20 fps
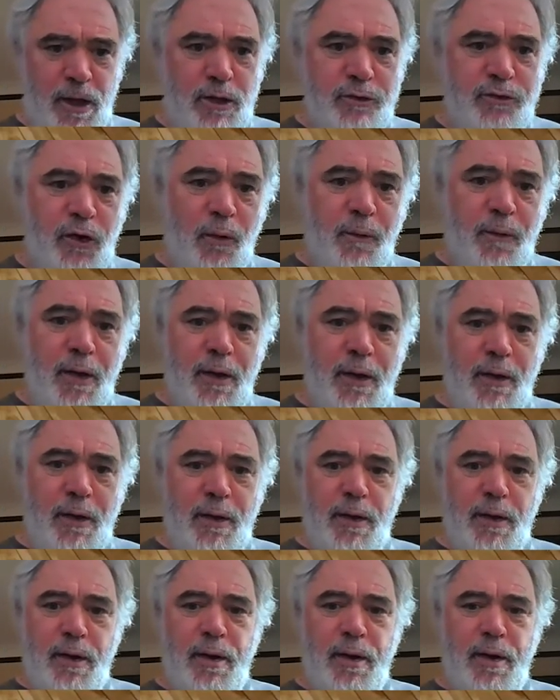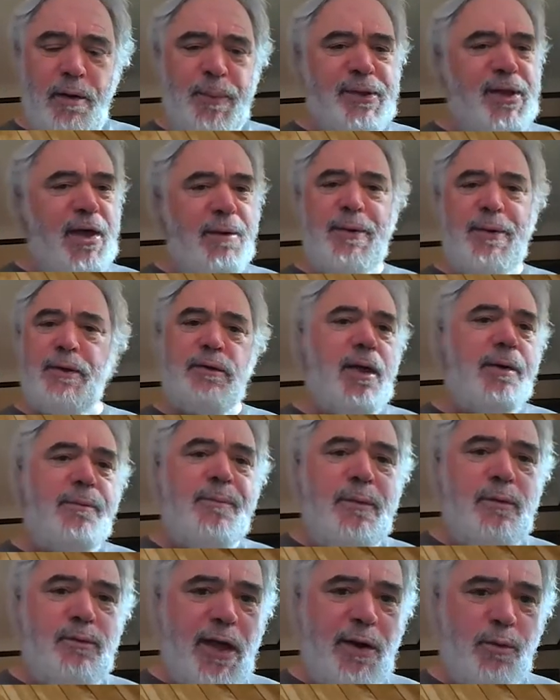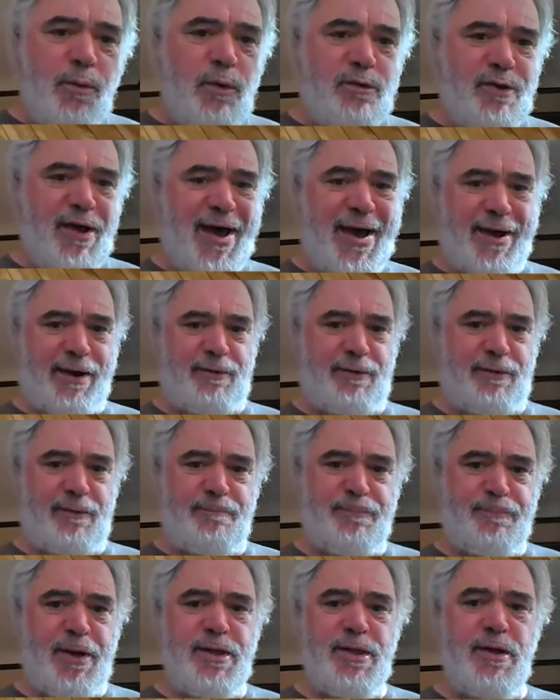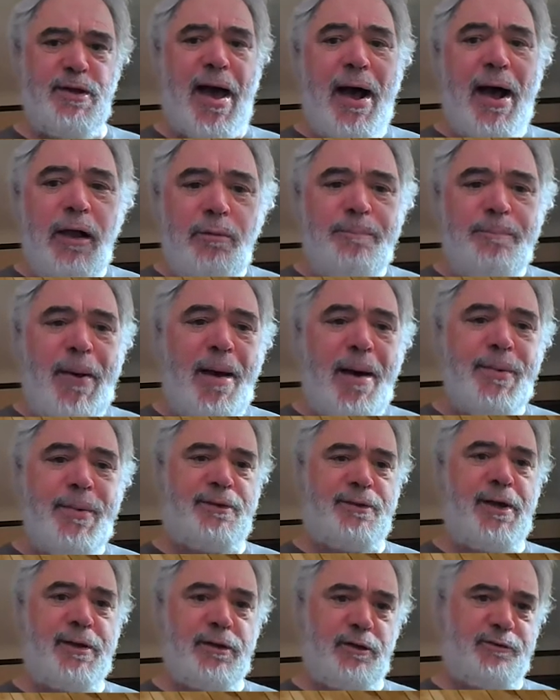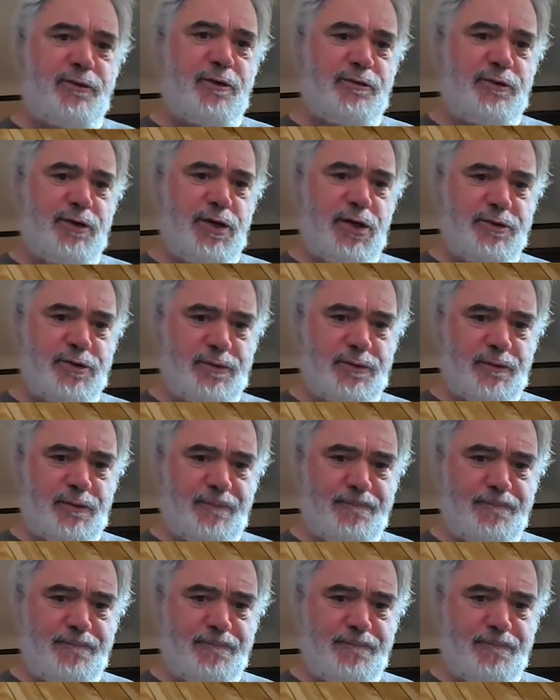So, but they, they, they were attacked by the Alabama Dental Association.